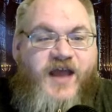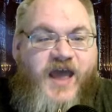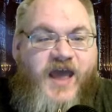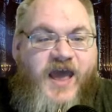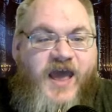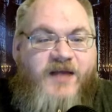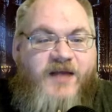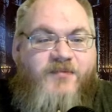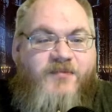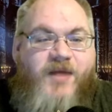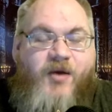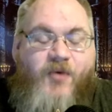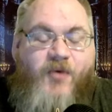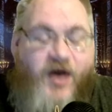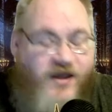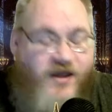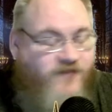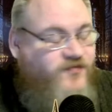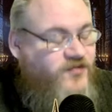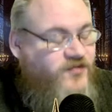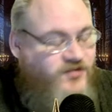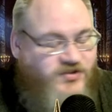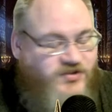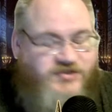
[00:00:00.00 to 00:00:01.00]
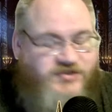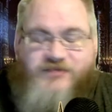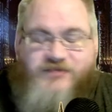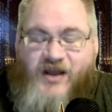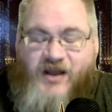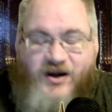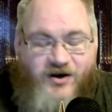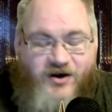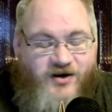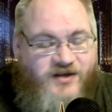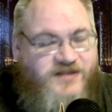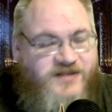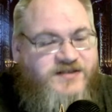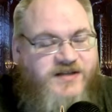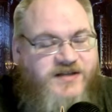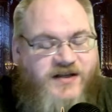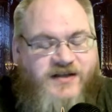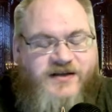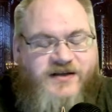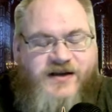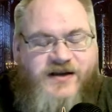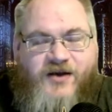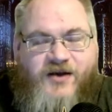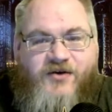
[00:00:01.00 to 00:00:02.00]
and my wife, who's an artist,
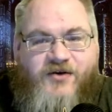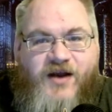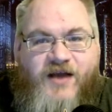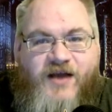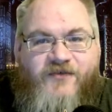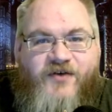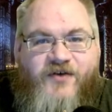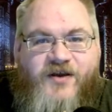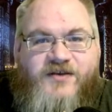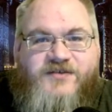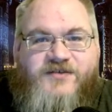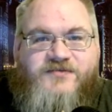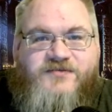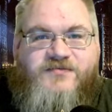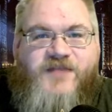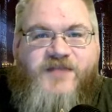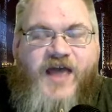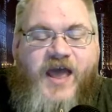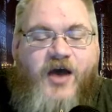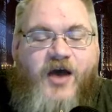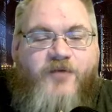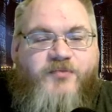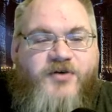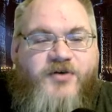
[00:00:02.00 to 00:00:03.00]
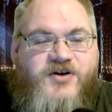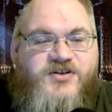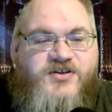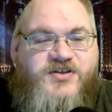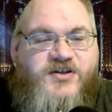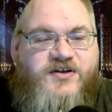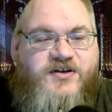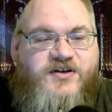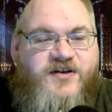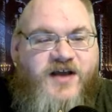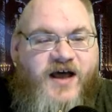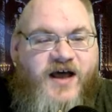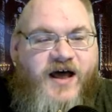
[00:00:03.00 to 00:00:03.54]
a, a graphic layout person,